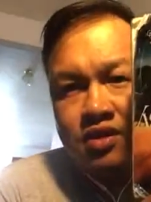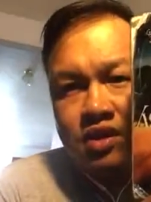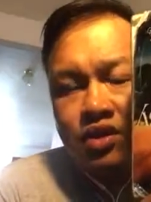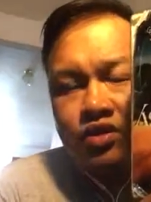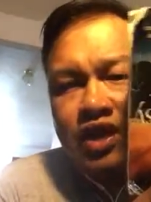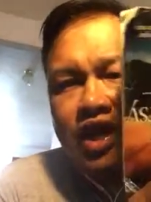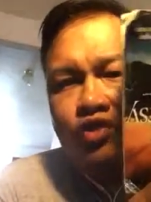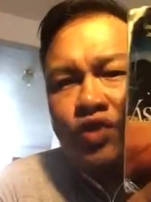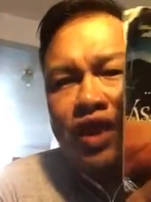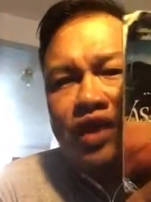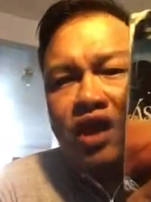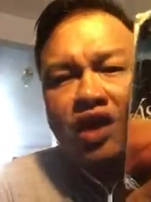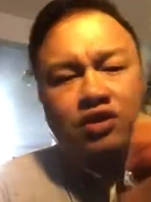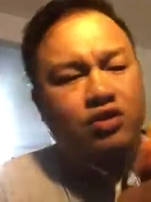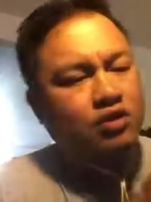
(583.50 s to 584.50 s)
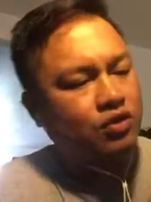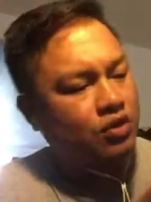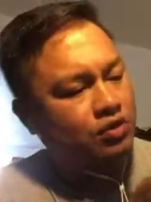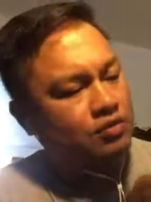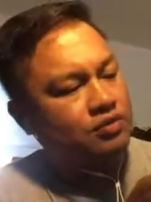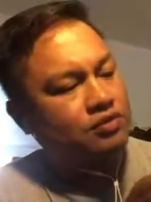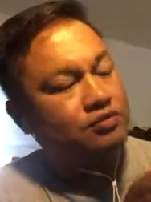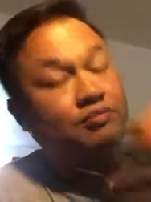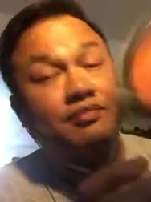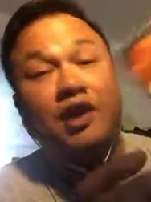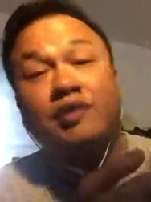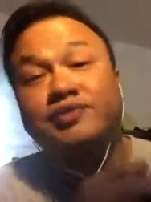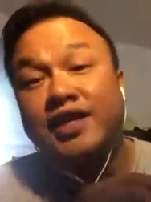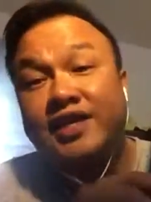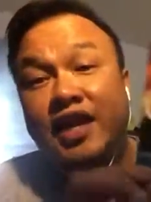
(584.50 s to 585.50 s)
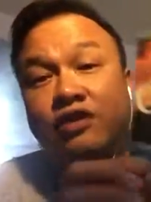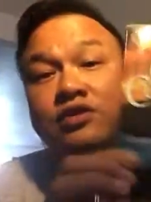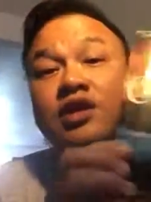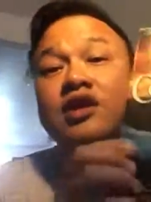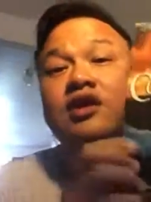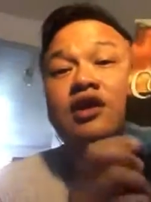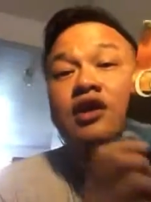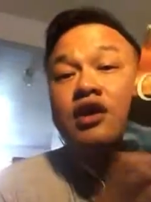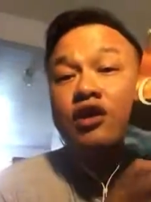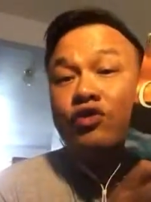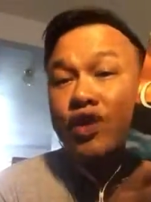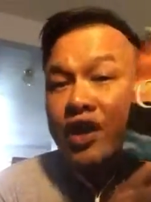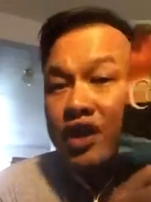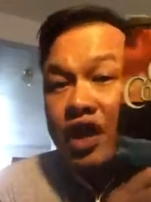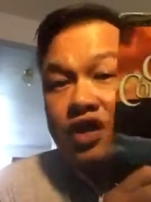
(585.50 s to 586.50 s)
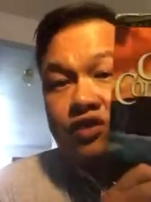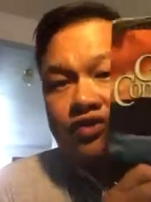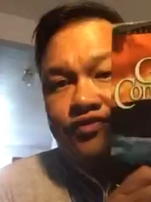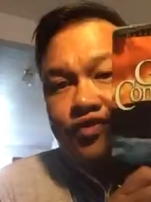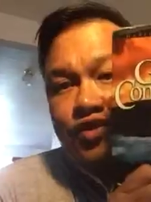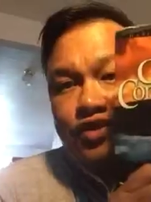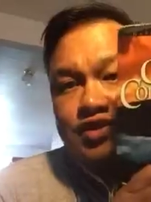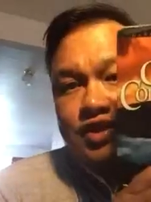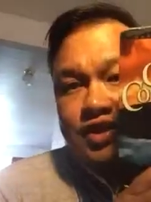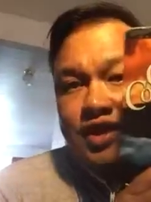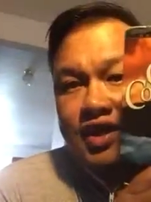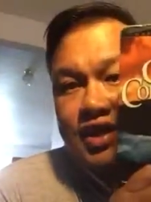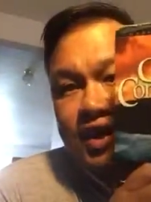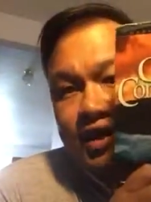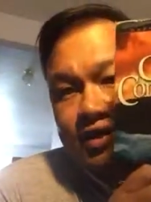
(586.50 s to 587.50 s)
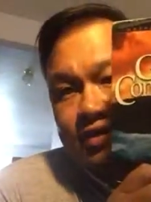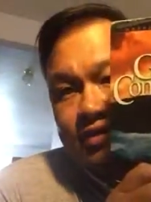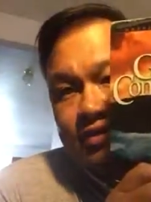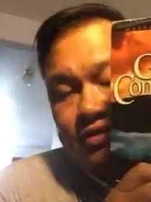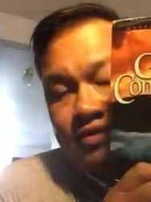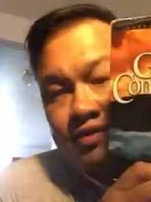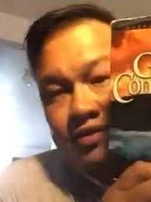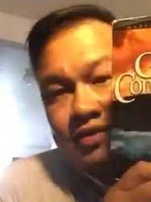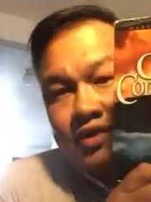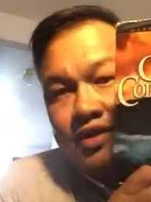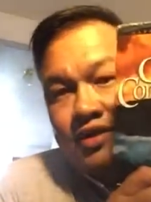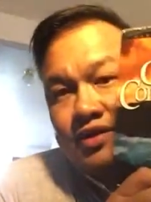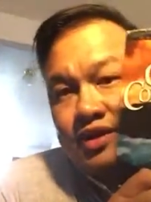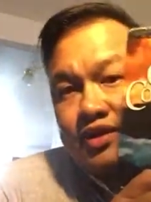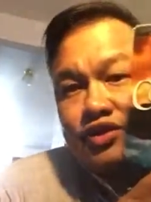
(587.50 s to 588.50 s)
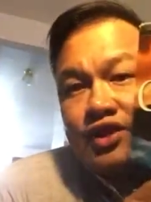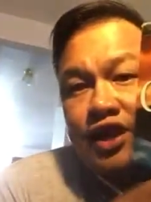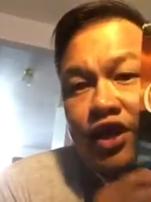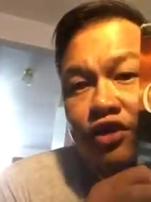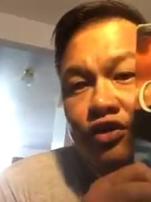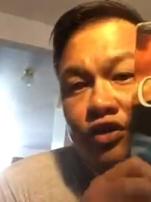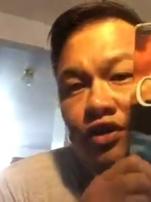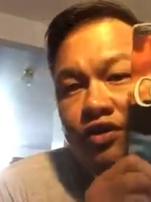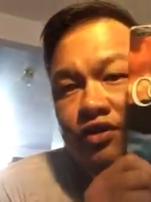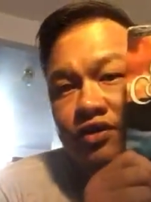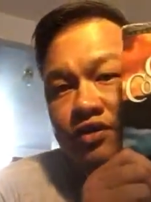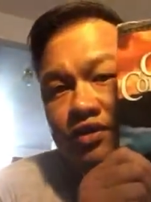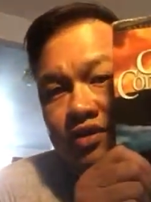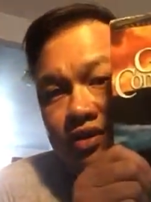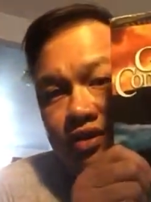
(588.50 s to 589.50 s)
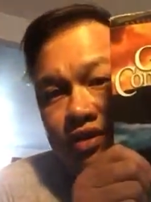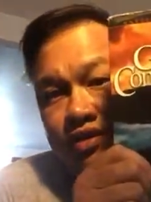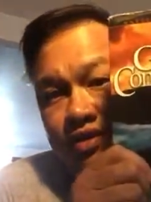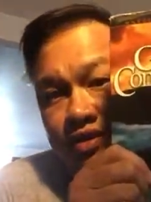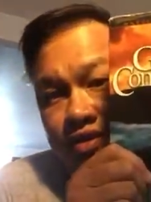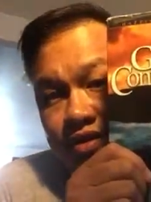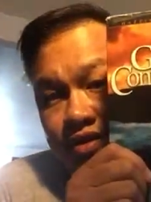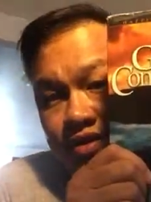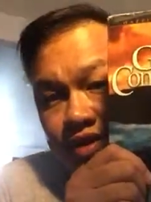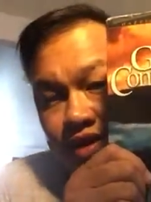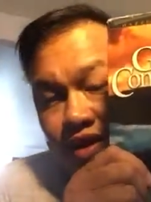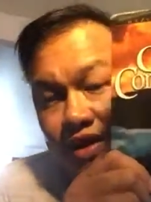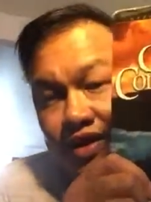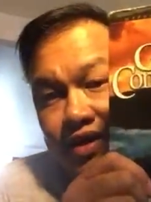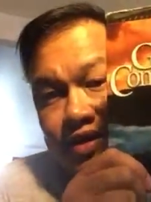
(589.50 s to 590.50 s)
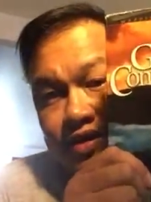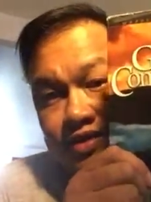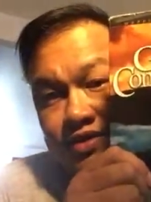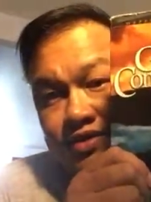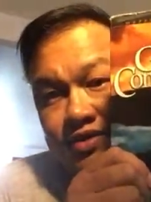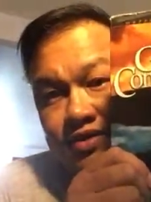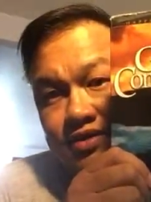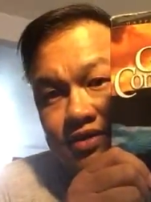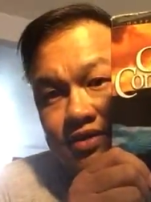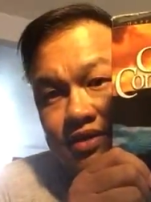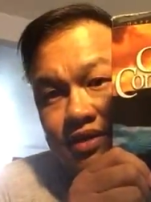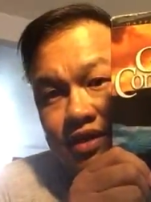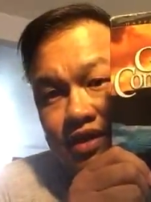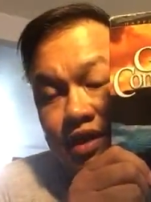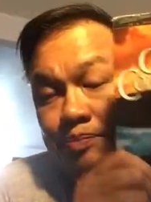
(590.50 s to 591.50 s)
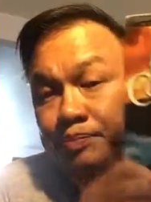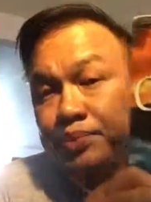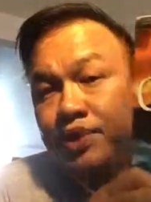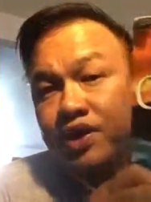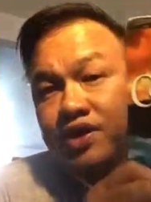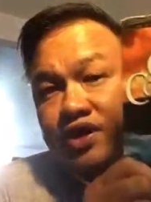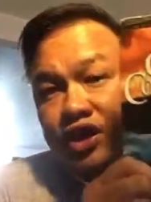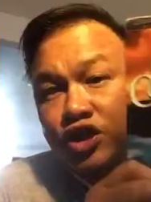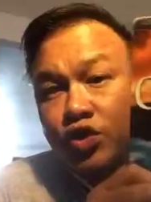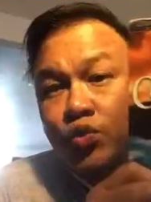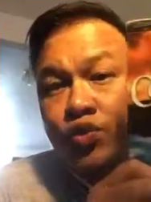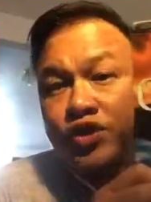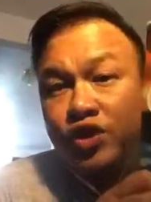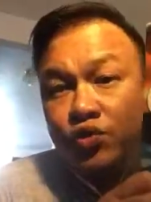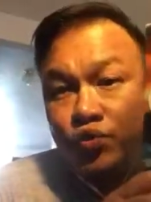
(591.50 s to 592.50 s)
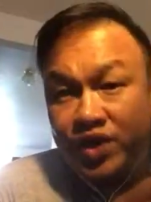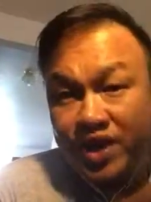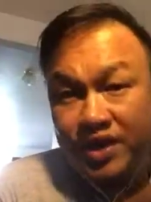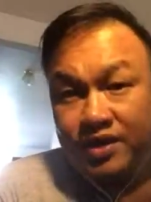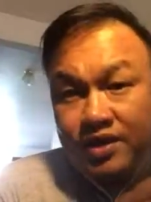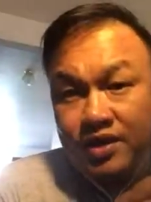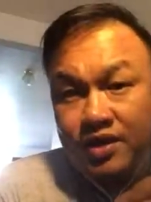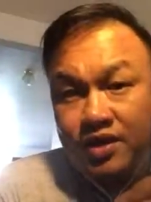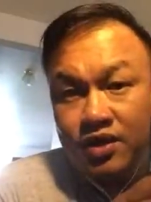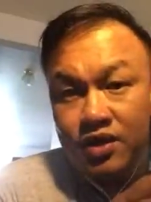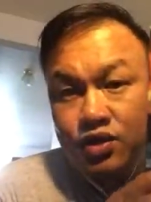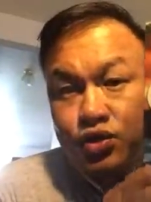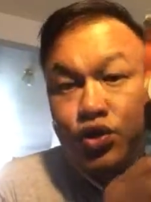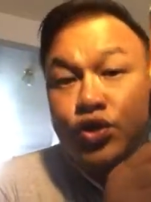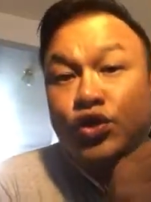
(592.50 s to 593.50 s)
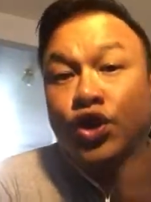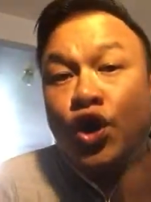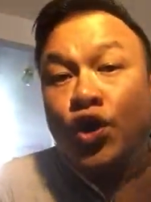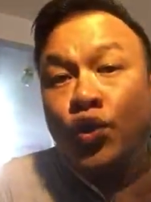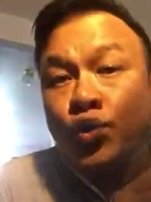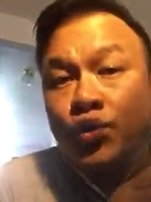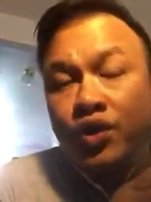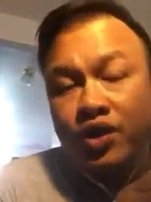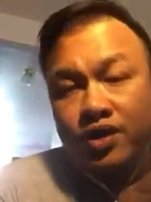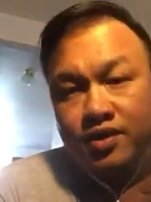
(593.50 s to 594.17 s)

Okay, great con oh upside down. Great controversy. Again, this here is the book that you want to read to know